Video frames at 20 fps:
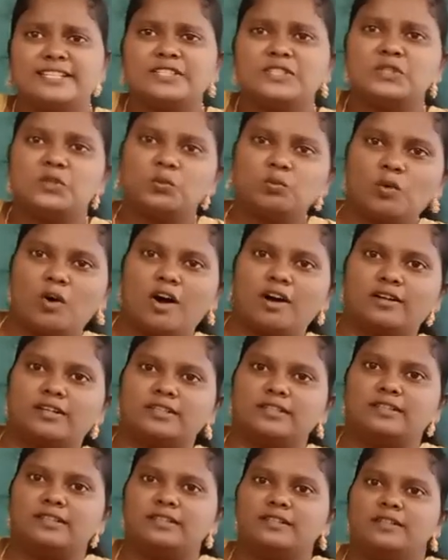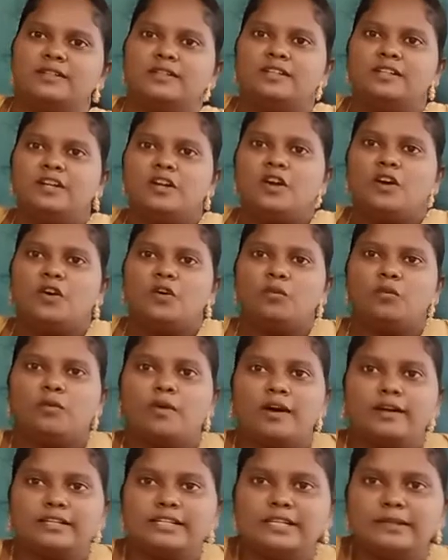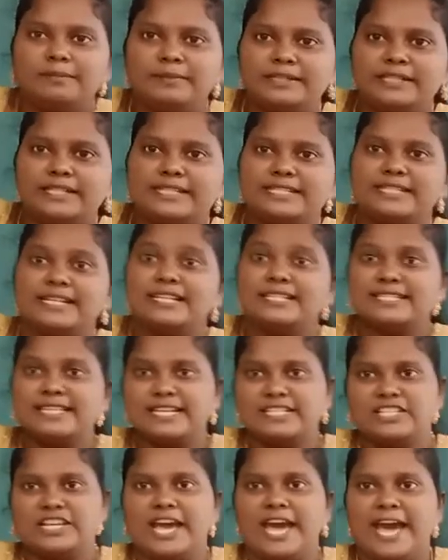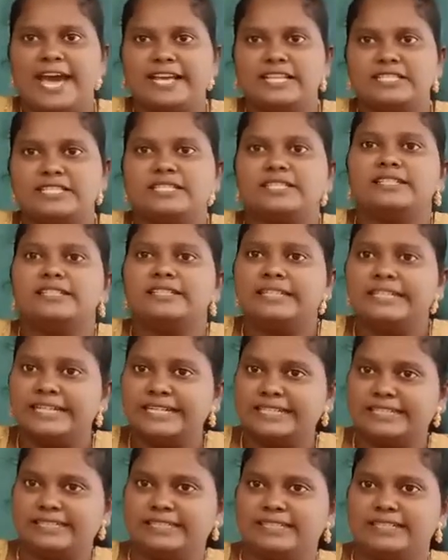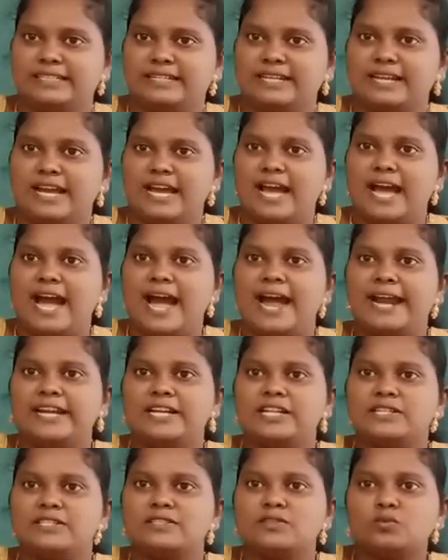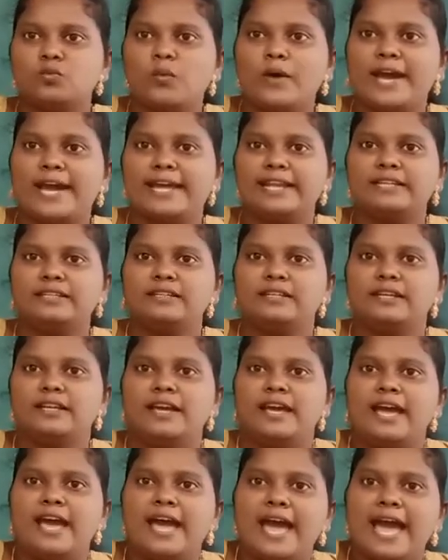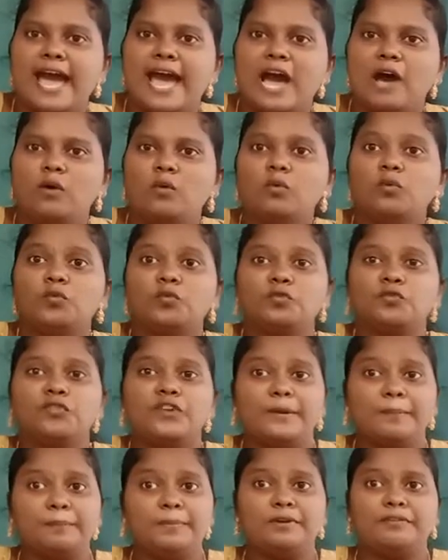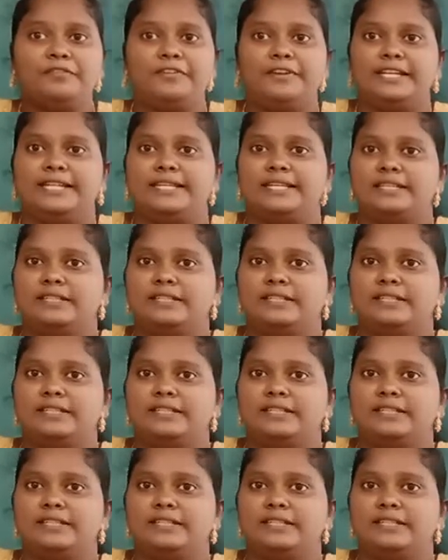to walk. Water birds such as duck and swan have webbed feet.